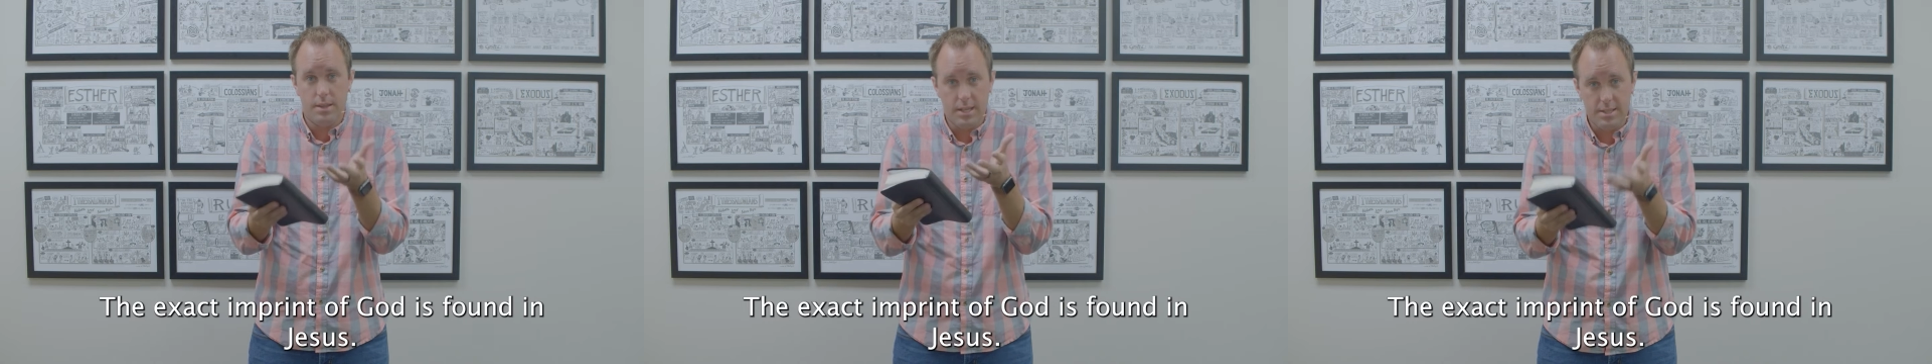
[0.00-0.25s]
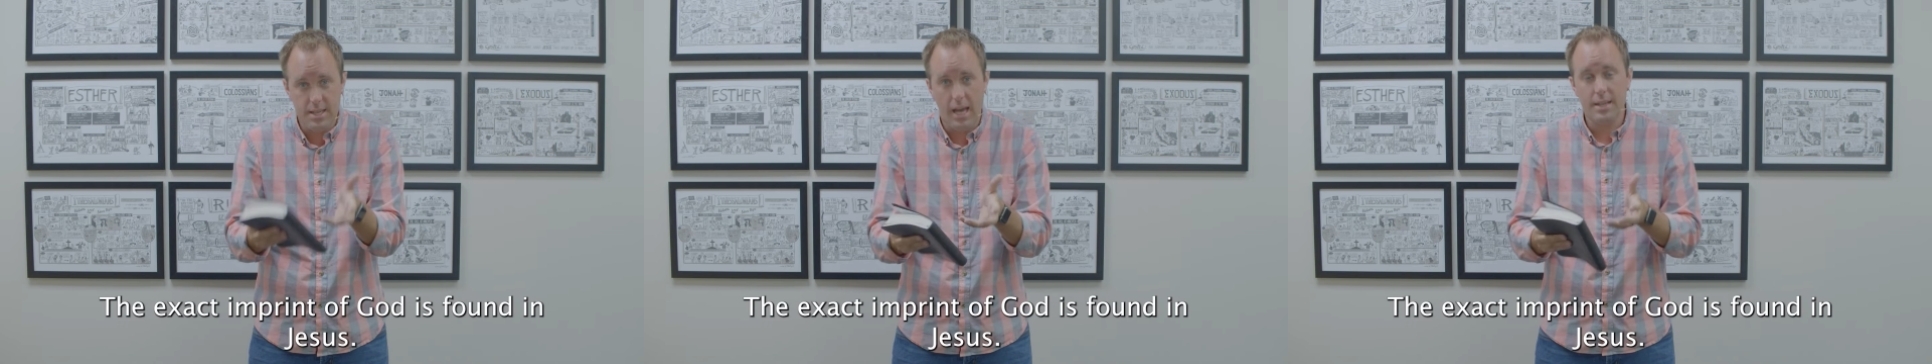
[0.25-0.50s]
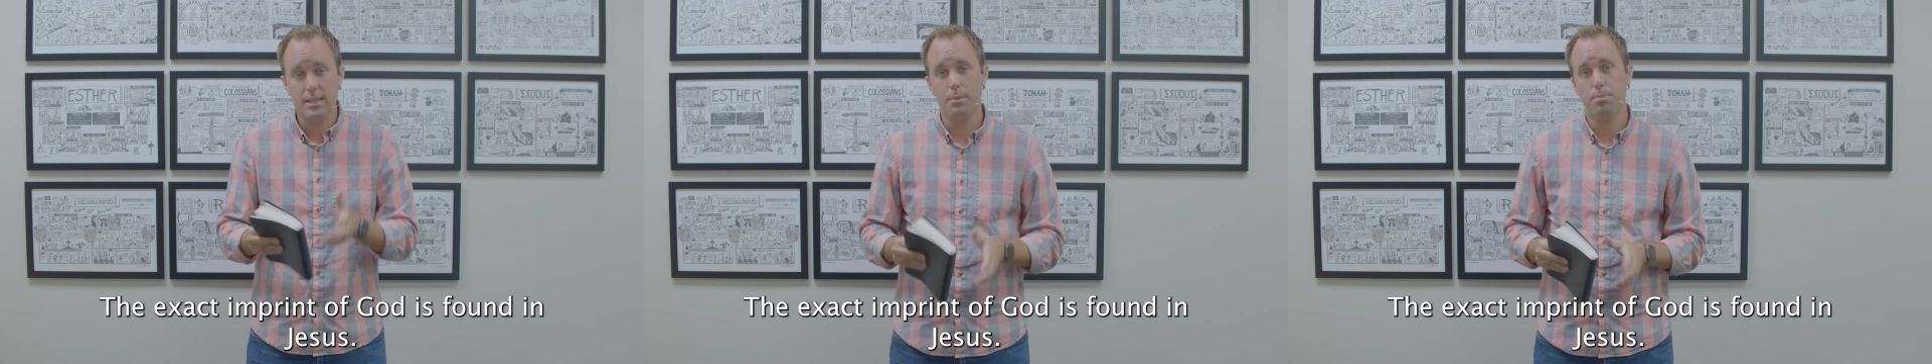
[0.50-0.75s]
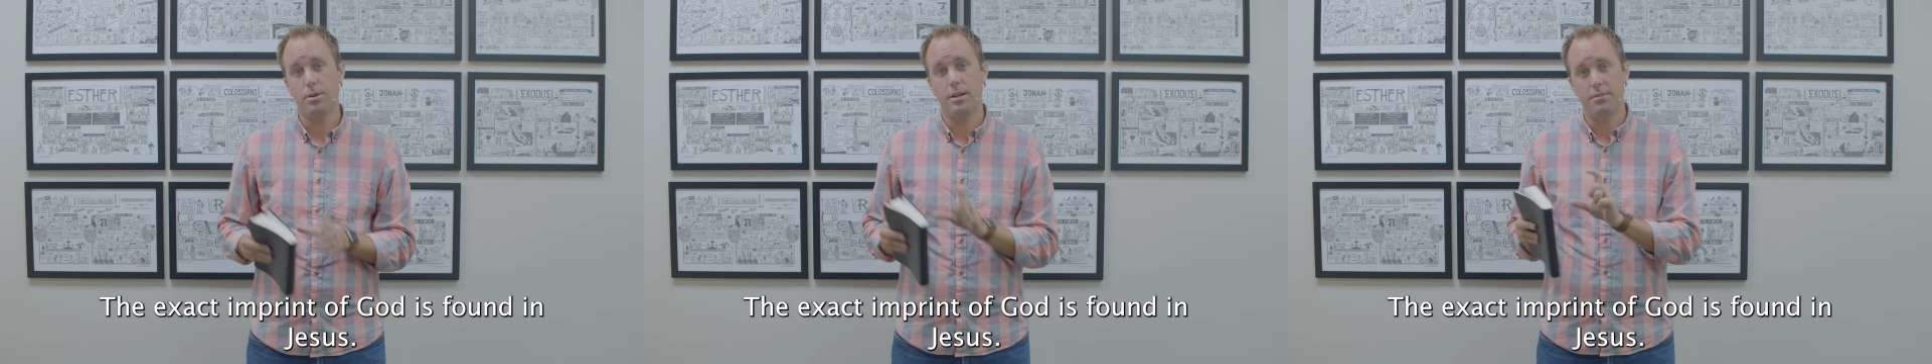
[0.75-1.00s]
The exact
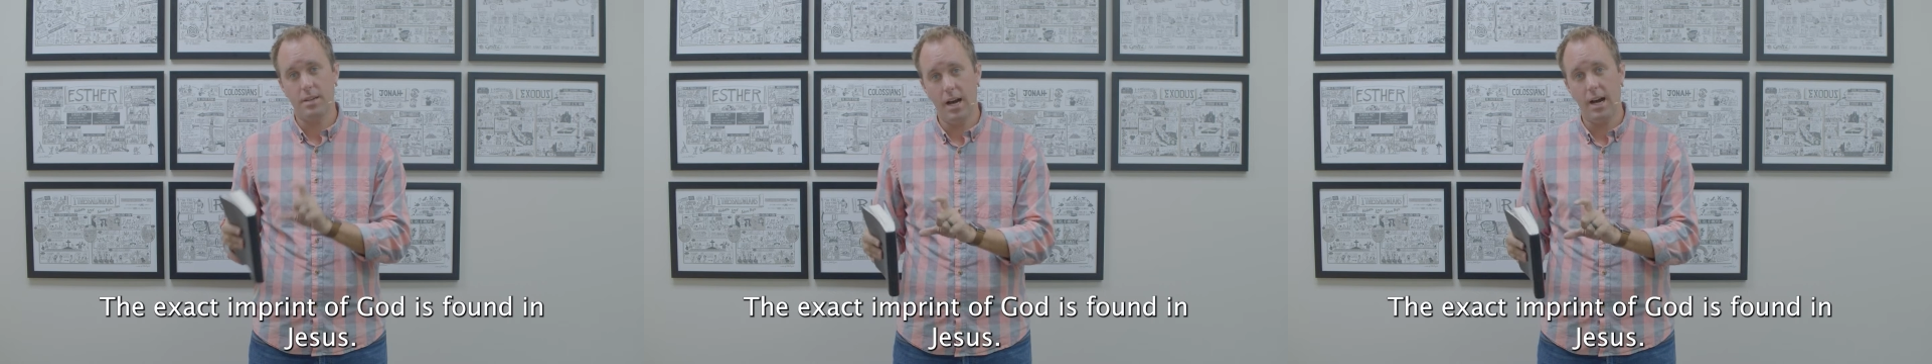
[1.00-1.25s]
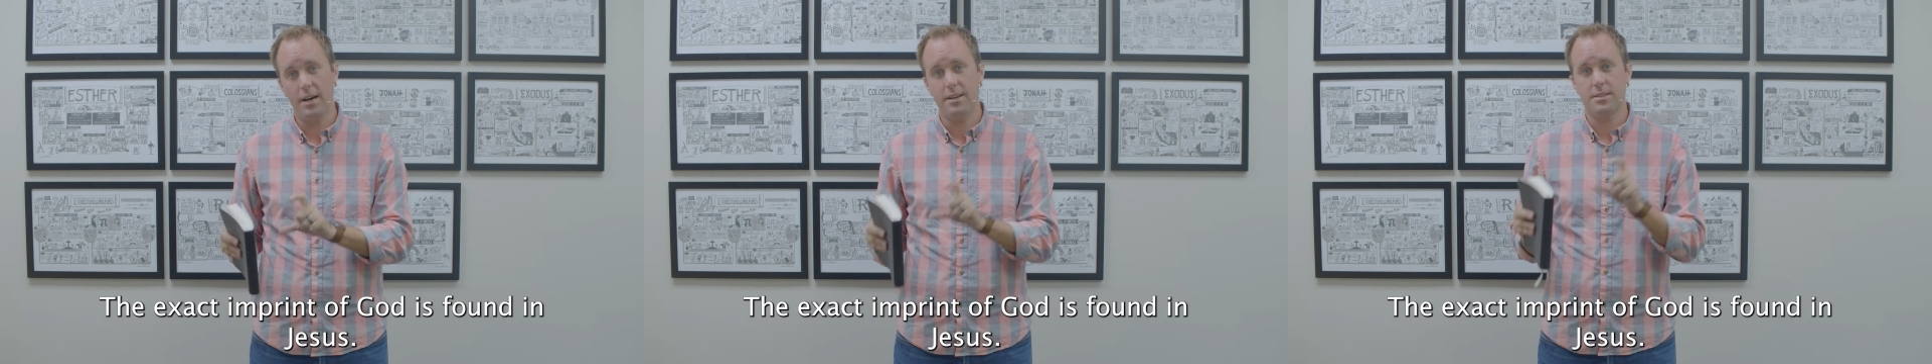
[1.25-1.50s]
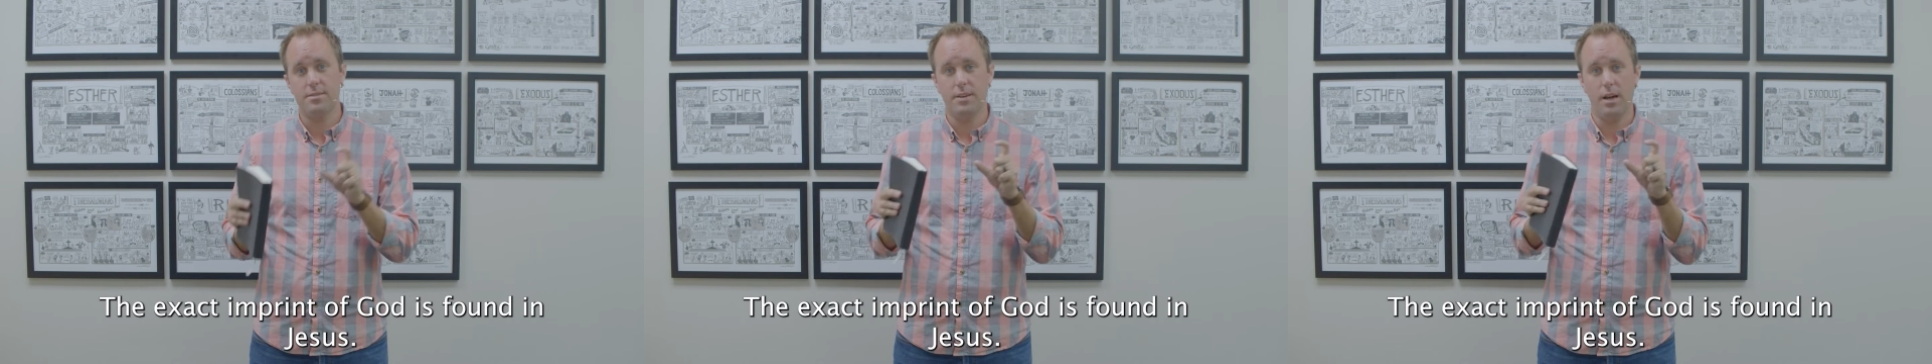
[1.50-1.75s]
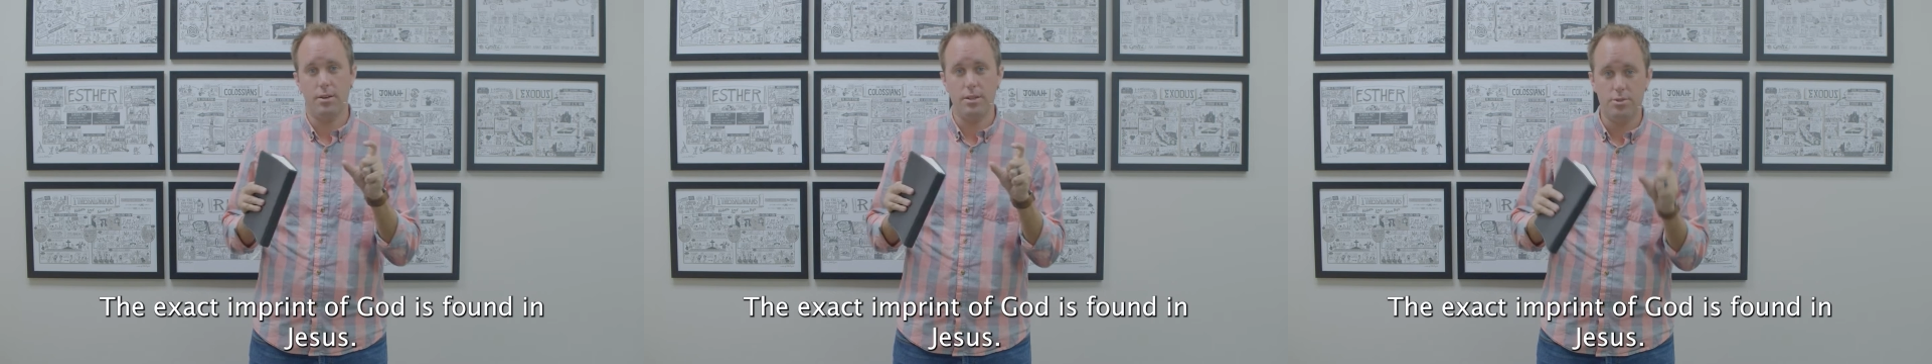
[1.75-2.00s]
imprint of God is
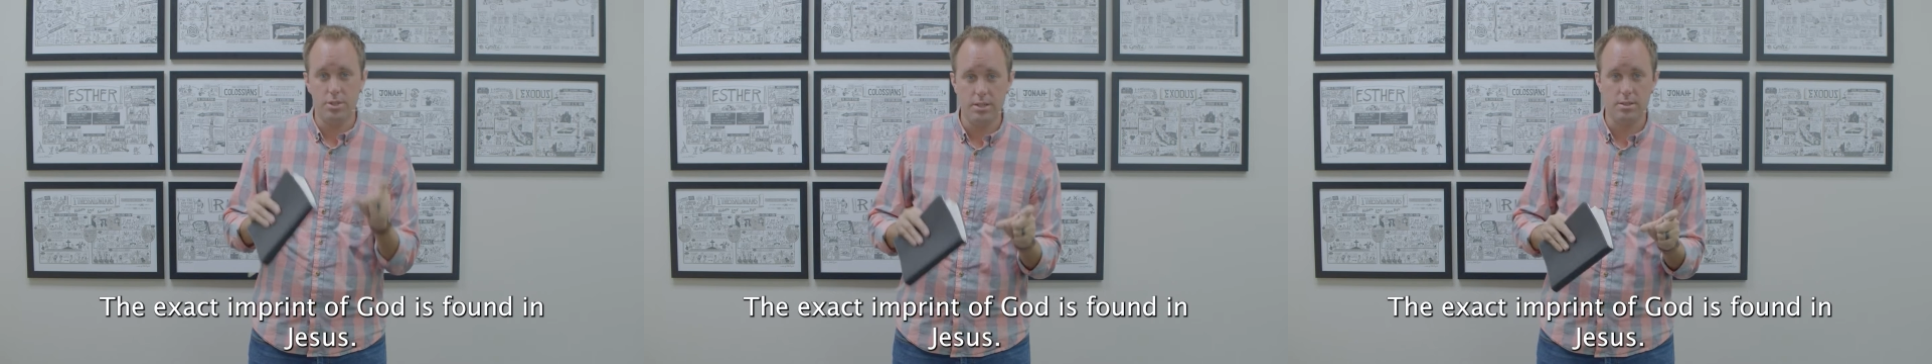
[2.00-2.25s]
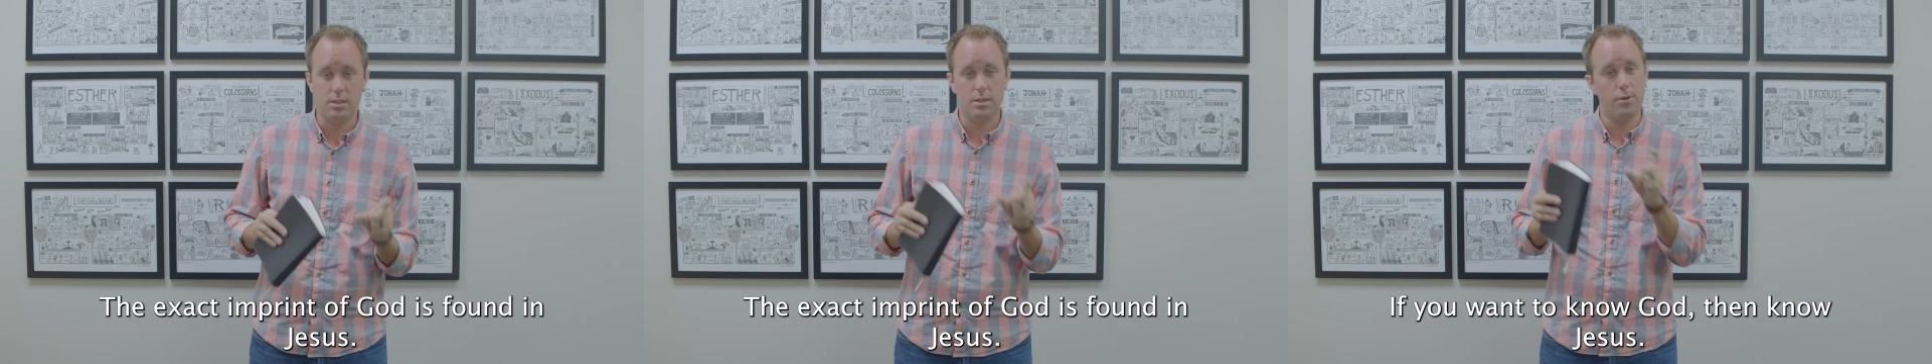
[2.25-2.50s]
found in Jesus.